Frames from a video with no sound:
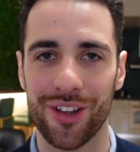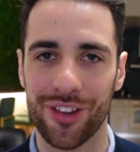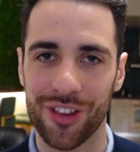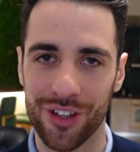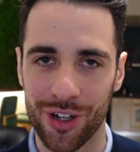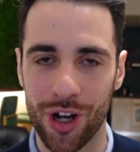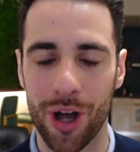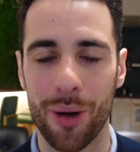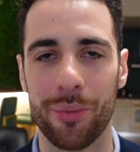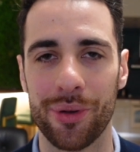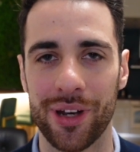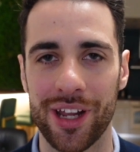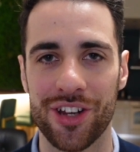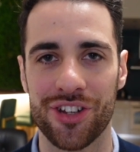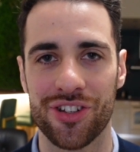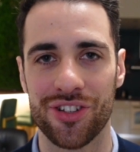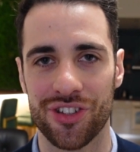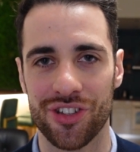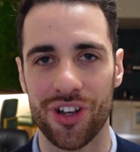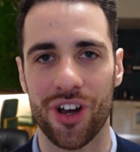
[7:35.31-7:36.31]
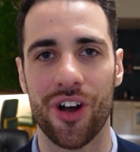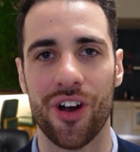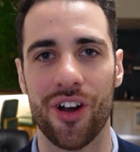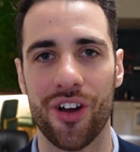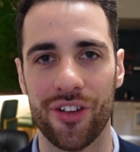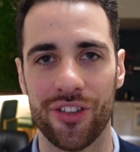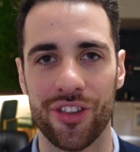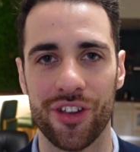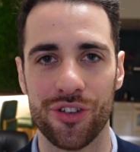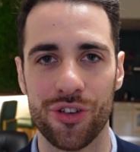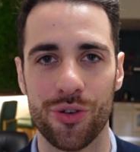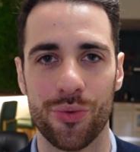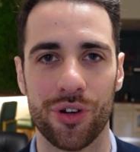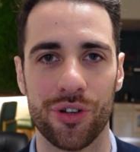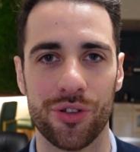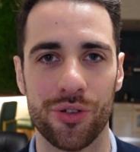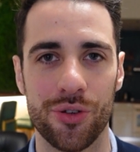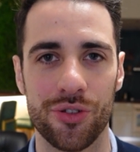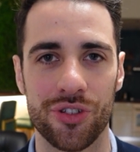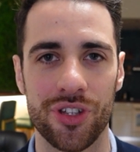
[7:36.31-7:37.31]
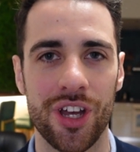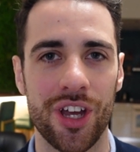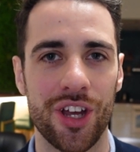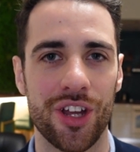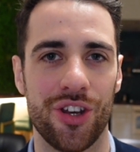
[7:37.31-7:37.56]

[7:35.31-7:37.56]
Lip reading: the combinations are that you want to use,